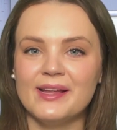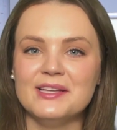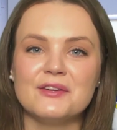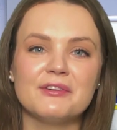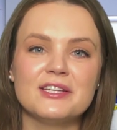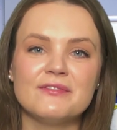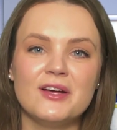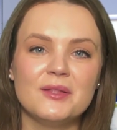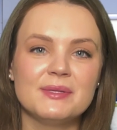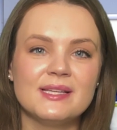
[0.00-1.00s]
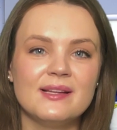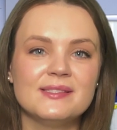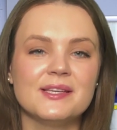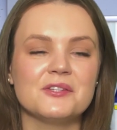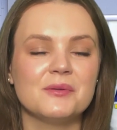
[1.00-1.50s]
and don't forget to follow us
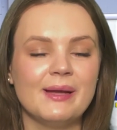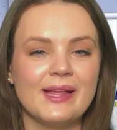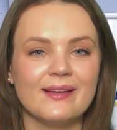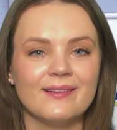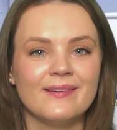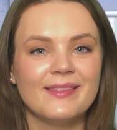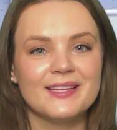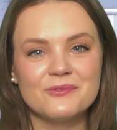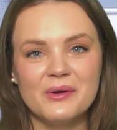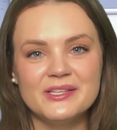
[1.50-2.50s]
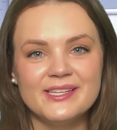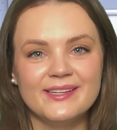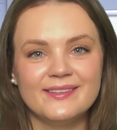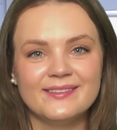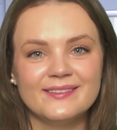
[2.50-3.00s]
on social media. Thanks for
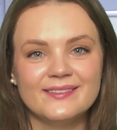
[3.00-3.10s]
watching.